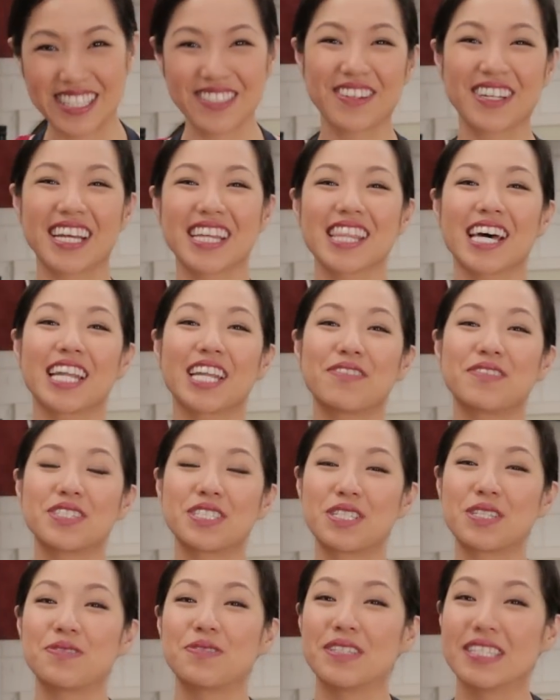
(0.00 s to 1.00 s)
So what I thought I
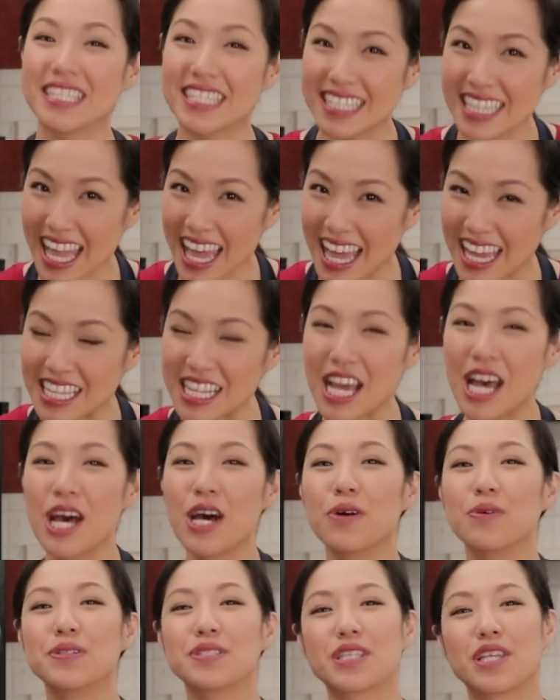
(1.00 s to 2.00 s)
would do instead
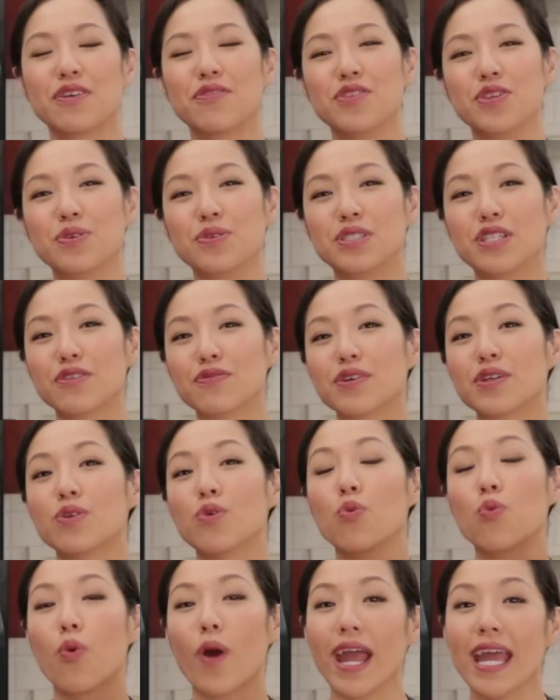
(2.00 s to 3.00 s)
was give you different
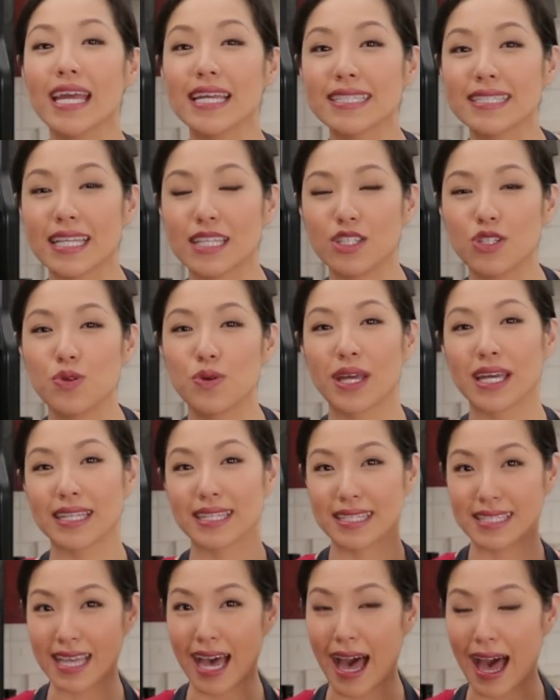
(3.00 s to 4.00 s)
ways that you
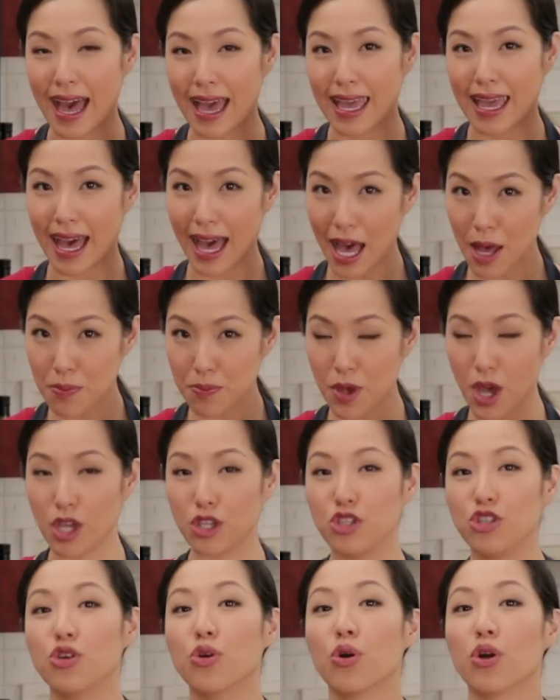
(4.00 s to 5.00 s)
can tie up
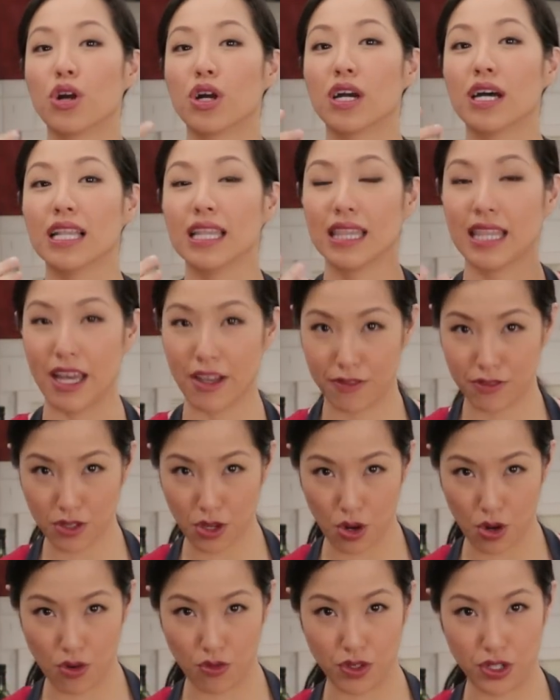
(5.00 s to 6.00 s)
your
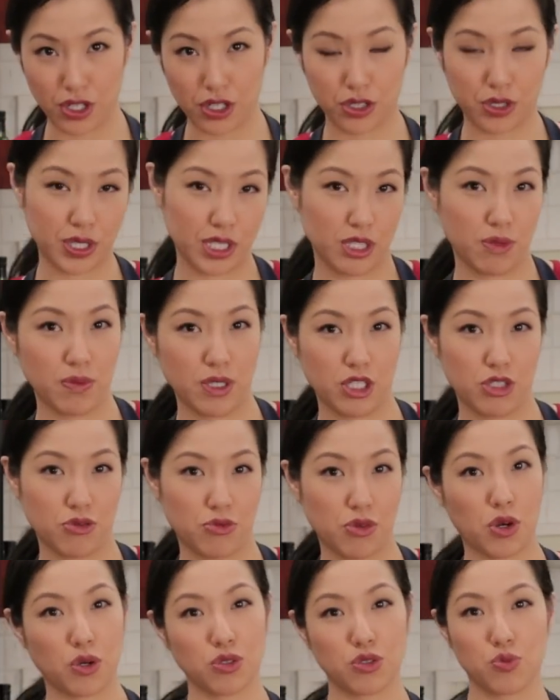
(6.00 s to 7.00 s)
leftover Christmas
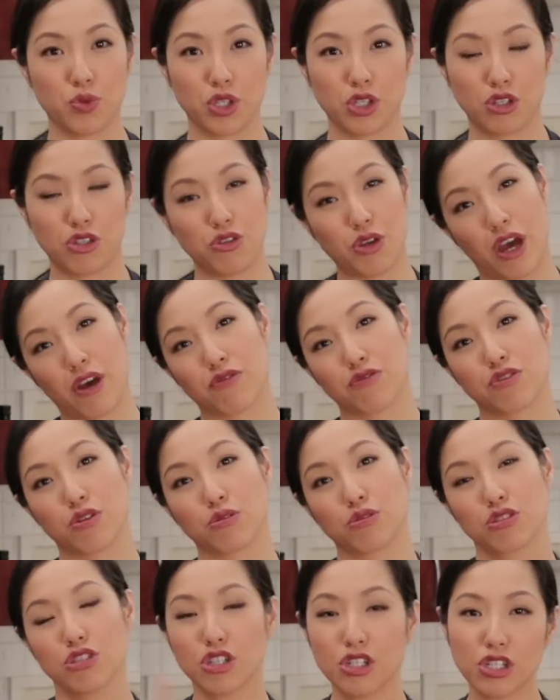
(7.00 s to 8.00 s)
roast, whether you have
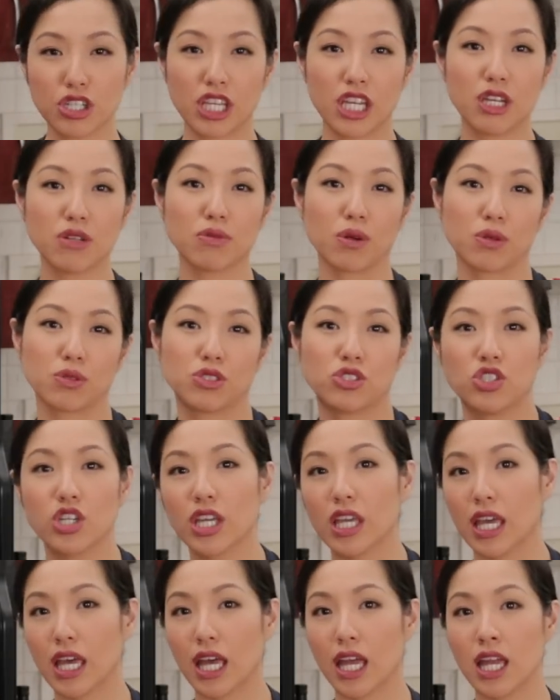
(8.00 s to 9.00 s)
roast turkey, roast
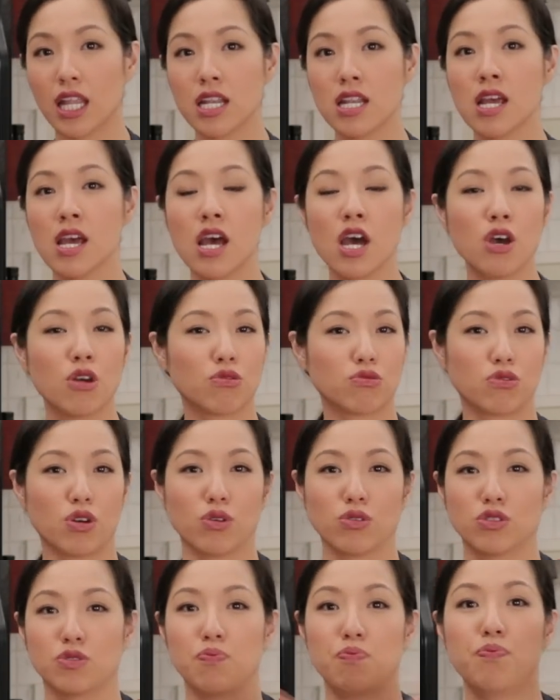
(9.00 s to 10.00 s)
chicken,
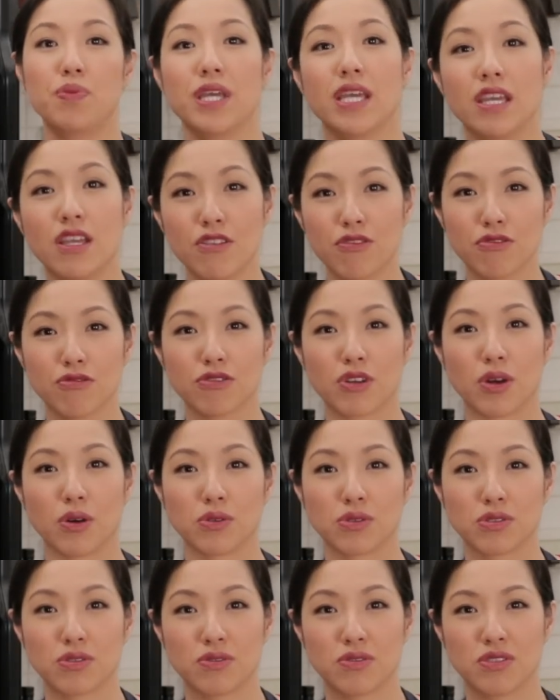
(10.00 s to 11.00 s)
roast beef,
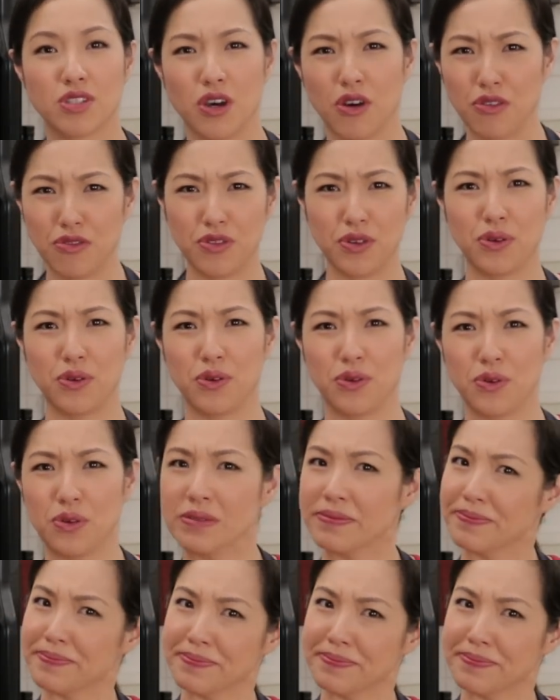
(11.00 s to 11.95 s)
roast tofu,